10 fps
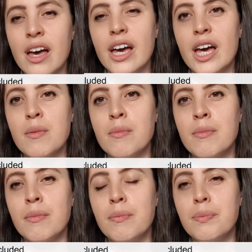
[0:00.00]

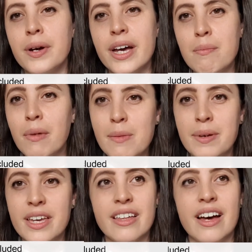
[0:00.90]
Um, but it might
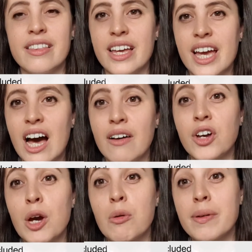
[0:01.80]
be that they have
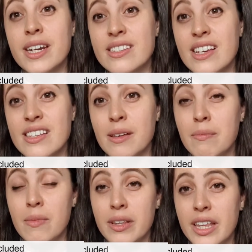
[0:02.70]
comorbidities
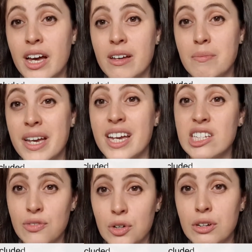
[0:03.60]
that, that make it
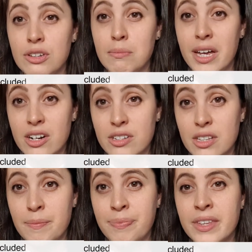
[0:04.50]
difficult to manage
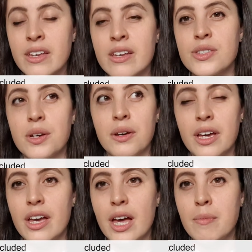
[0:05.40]
them. So
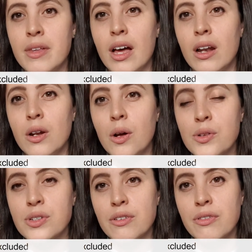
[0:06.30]
um, a
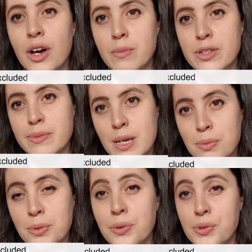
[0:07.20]
lot of homeless
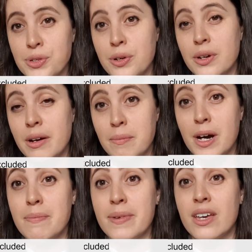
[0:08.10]
people also
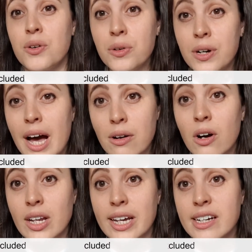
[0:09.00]
might be
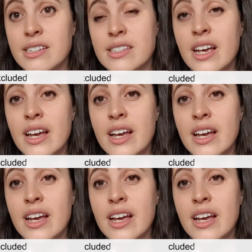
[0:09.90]
alcoholics